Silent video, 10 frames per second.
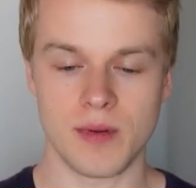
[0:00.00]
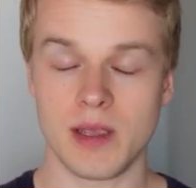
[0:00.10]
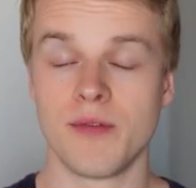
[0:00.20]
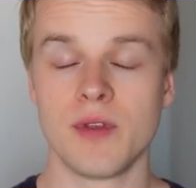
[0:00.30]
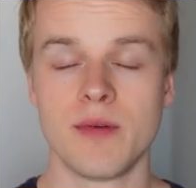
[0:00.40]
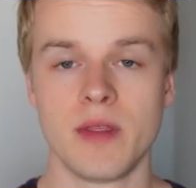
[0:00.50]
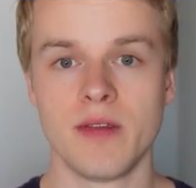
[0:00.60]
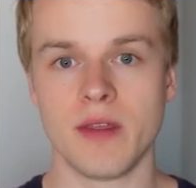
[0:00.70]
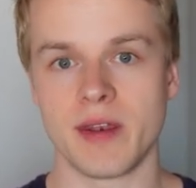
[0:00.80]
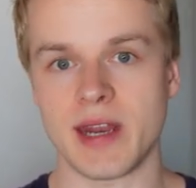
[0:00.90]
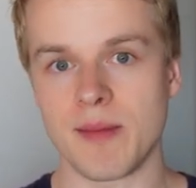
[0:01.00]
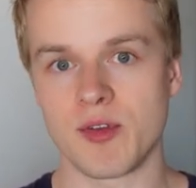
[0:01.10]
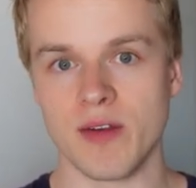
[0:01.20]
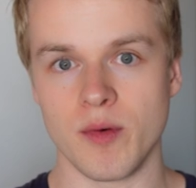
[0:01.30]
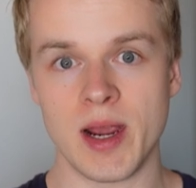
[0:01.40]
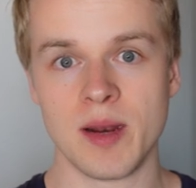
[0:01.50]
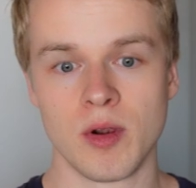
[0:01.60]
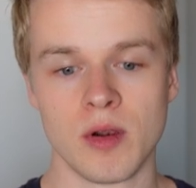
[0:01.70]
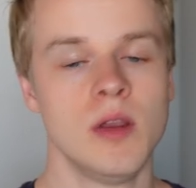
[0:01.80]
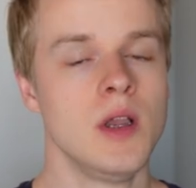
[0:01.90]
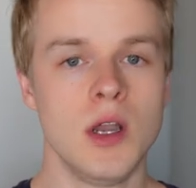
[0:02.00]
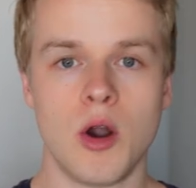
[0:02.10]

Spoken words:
either the times you have available,